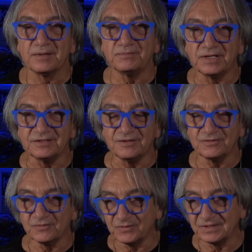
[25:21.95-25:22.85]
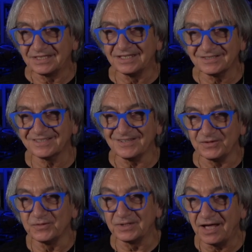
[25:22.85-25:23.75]
but with this
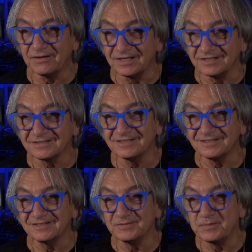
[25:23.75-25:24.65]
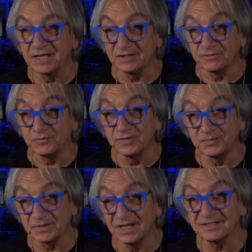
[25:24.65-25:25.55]
you allowed us to, to make a real
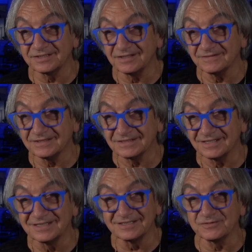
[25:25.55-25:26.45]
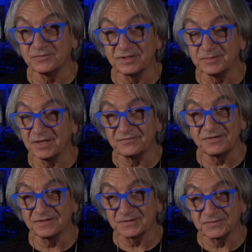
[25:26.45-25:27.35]
production of this and this is one of my
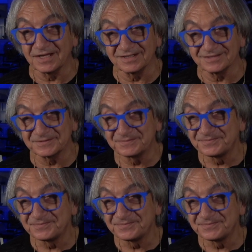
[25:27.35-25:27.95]
favorite records